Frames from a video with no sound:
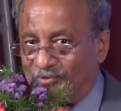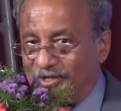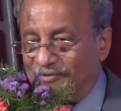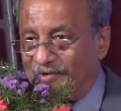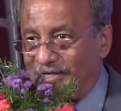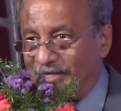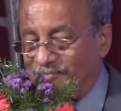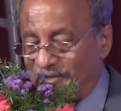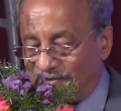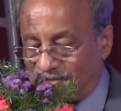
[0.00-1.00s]
who are the
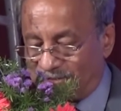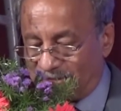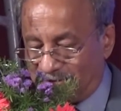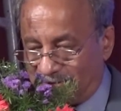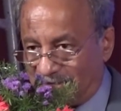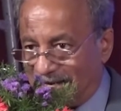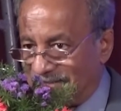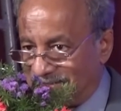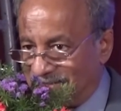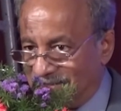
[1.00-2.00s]
victims of this
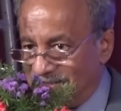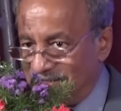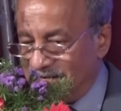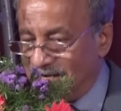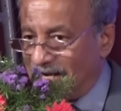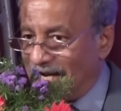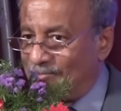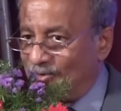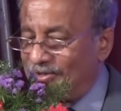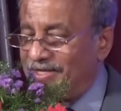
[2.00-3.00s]
cancer.
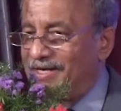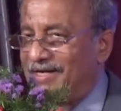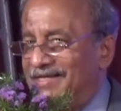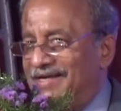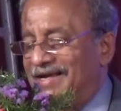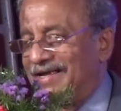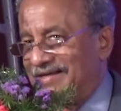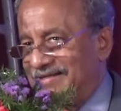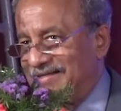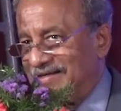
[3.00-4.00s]
And more than anything
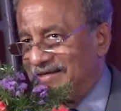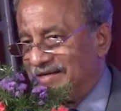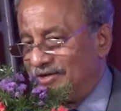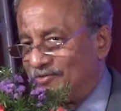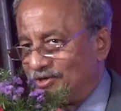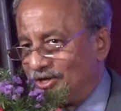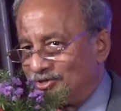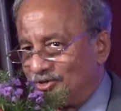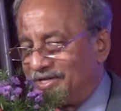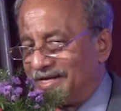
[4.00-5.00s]
else, it was
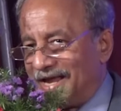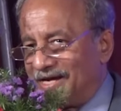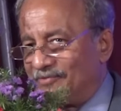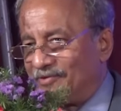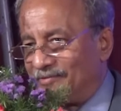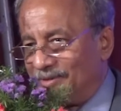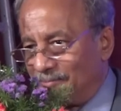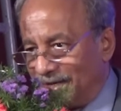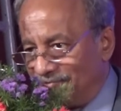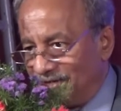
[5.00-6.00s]
also the lack of avail
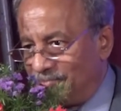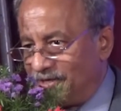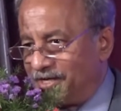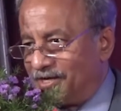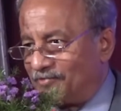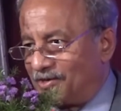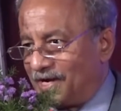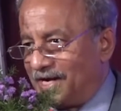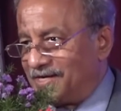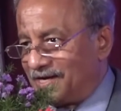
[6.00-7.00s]
availability of the
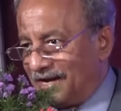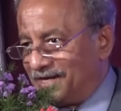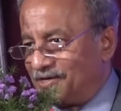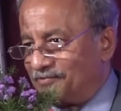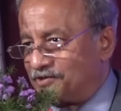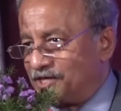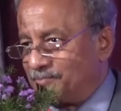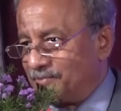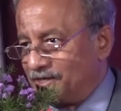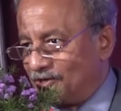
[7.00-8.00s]
right kind of
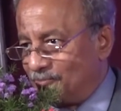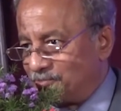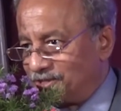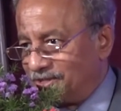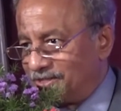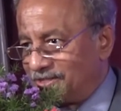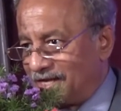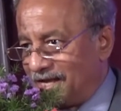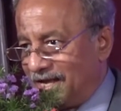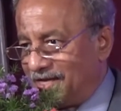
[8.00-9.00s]
treatment
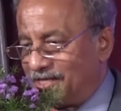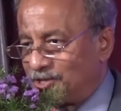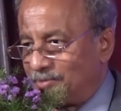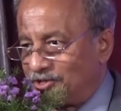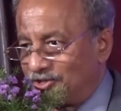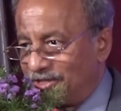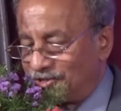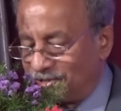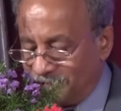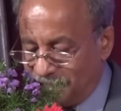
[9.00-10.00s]
options and the
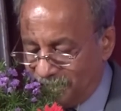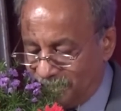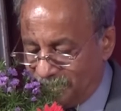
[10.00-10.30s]
specialists